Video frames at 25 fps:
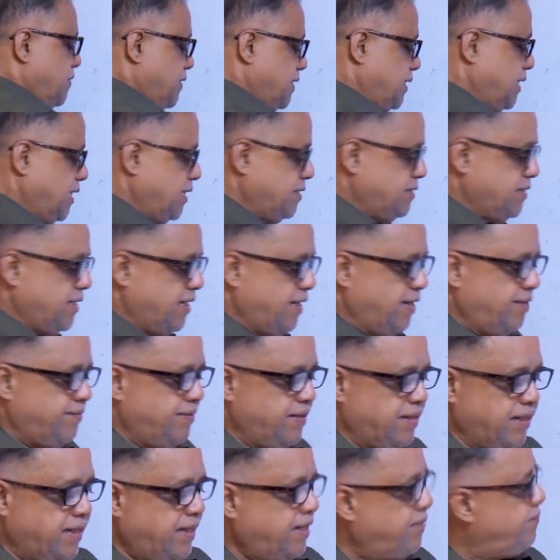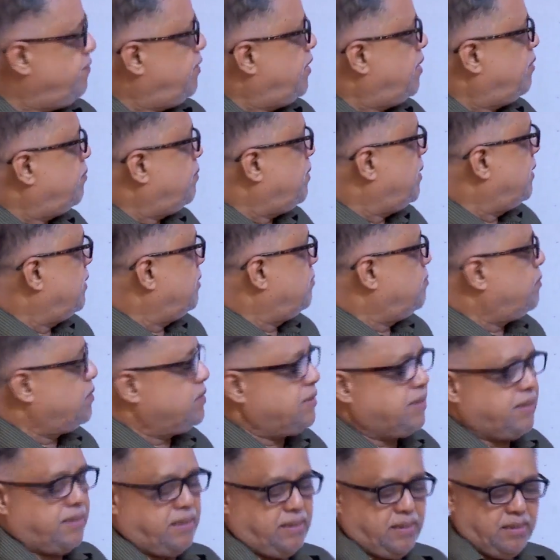when there is a heavy rain, we are talking about
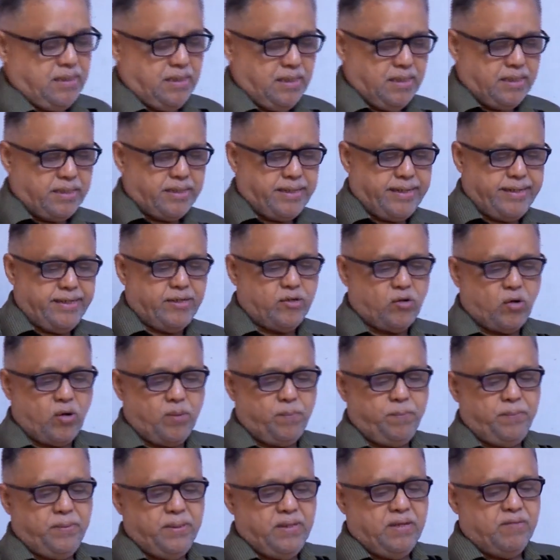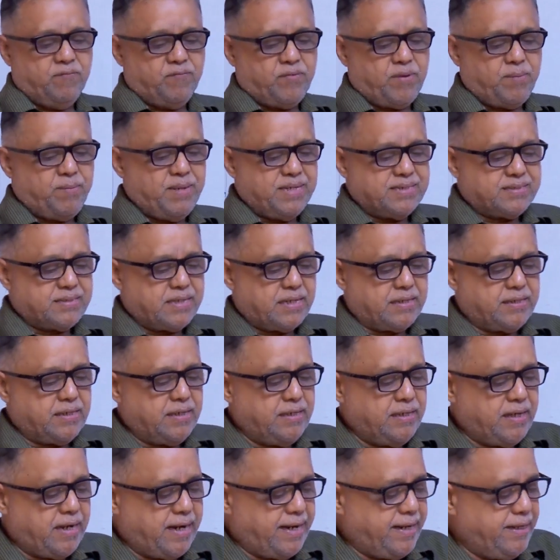the raindrop from a
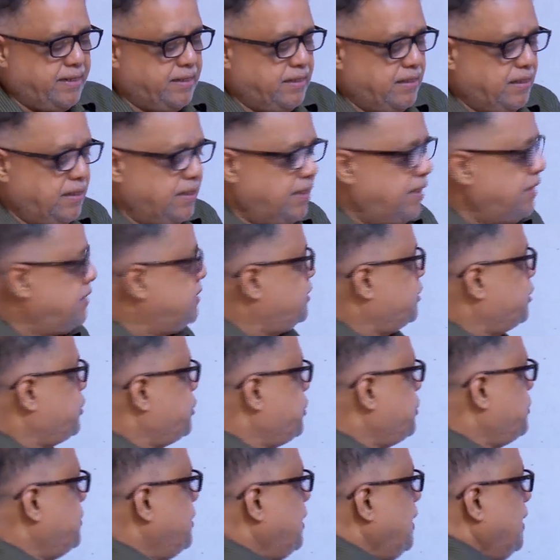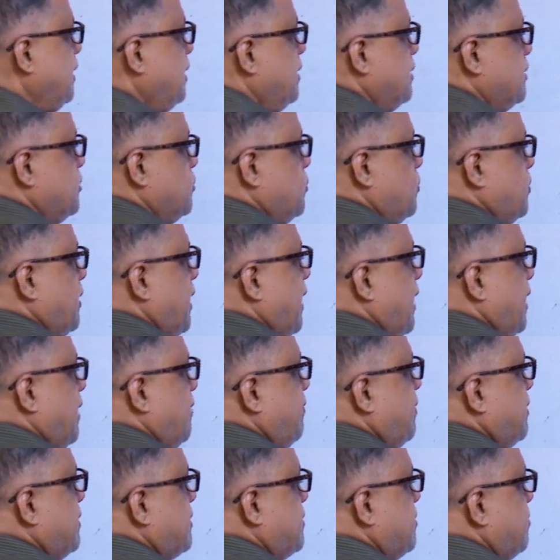certain height h. So they are
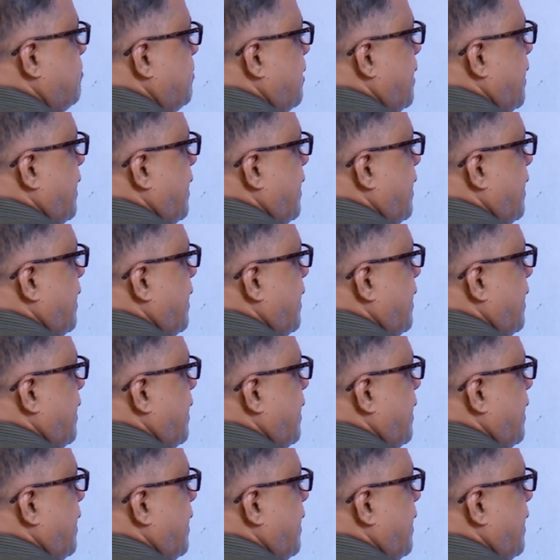given some